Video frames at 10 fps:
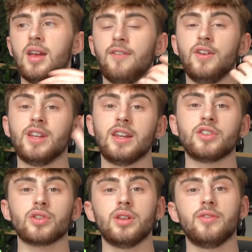If you did
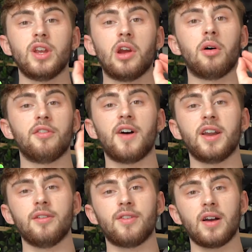enjoy the video or
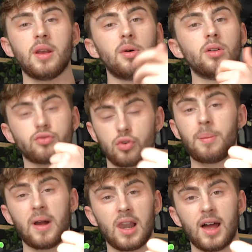find it valuable,
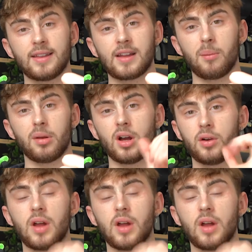drop it a like down below.